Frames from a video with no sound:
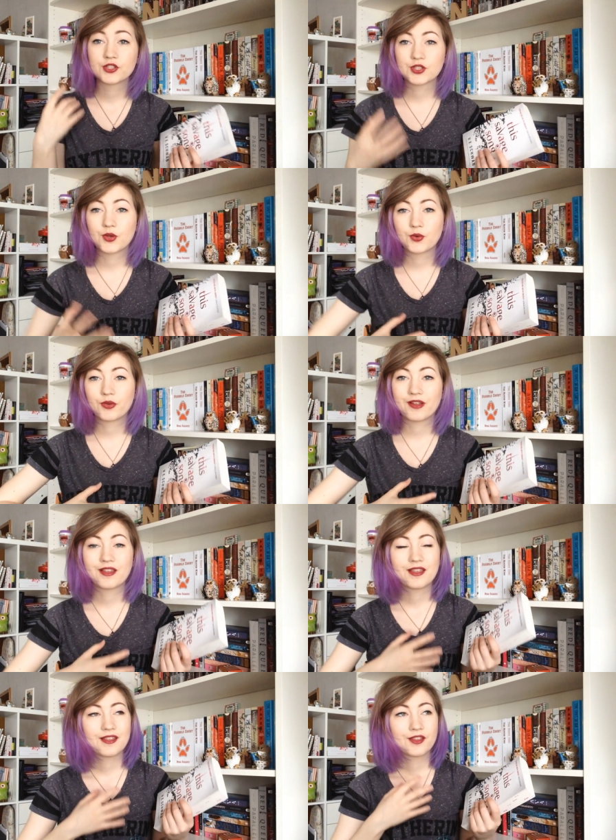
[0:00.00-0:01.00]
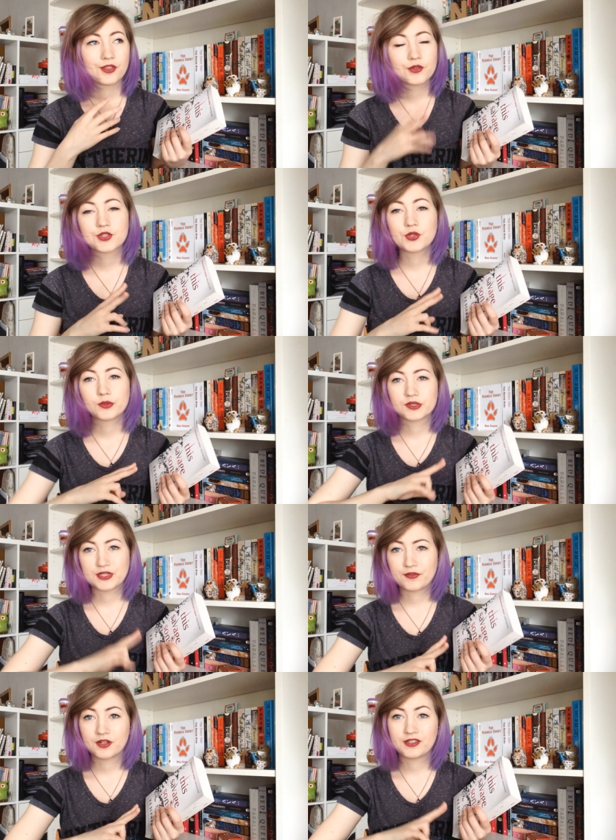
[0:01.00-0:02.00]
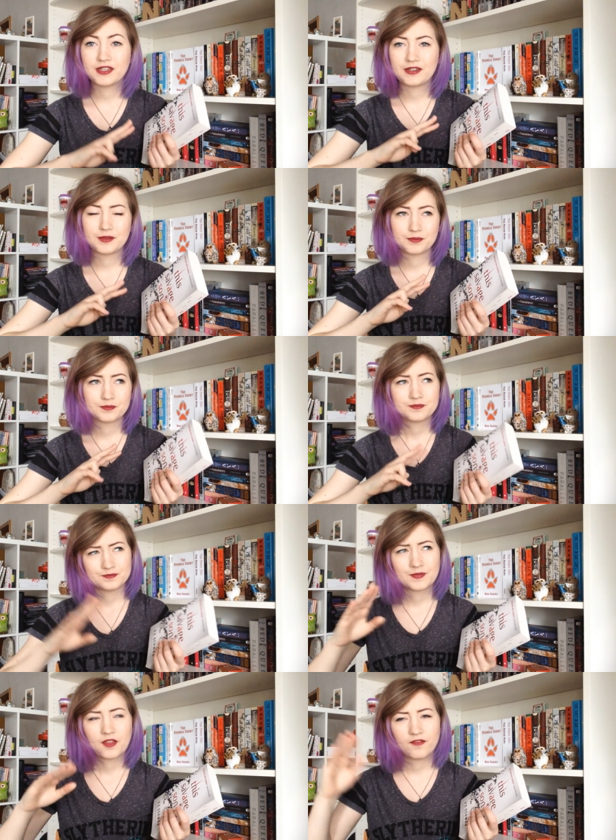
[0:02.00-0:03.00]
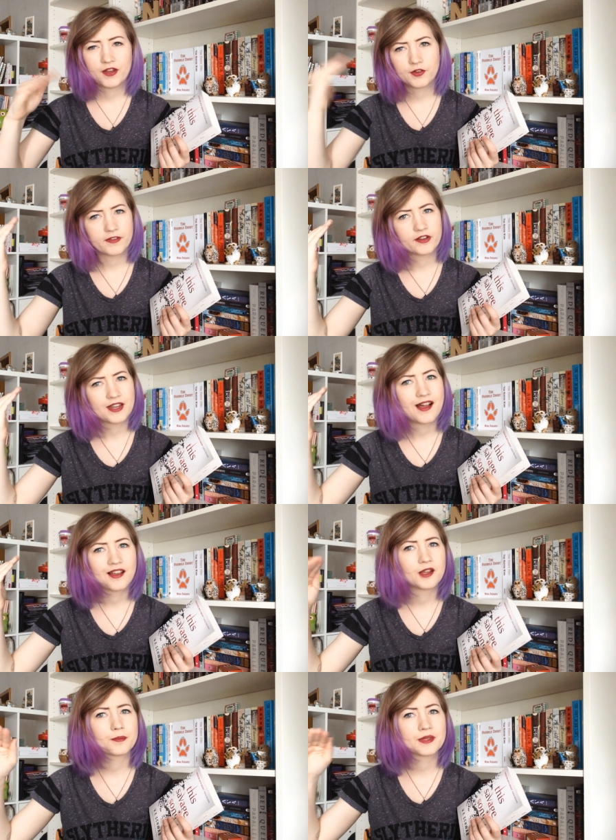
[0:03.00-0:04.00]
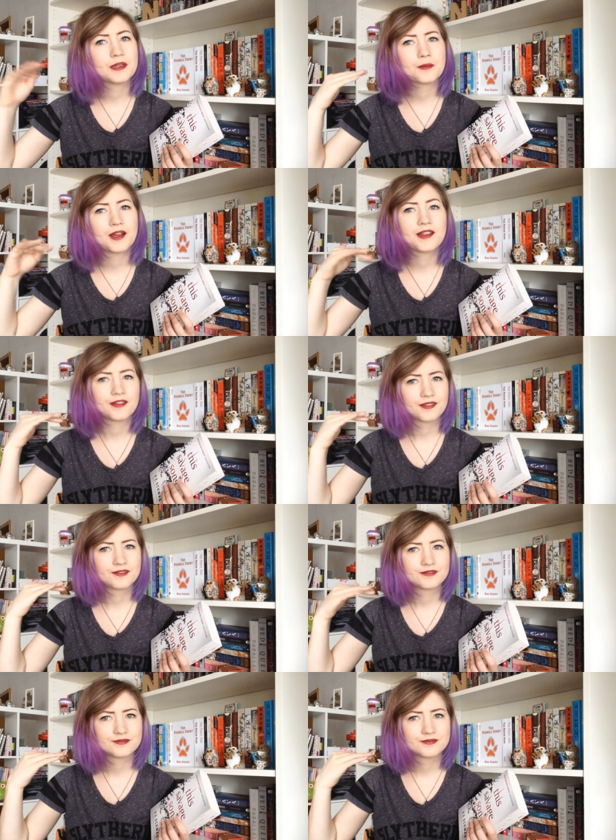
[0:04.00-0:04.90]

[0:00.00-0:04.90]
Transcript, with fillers: So those two were definitely very, very high up in my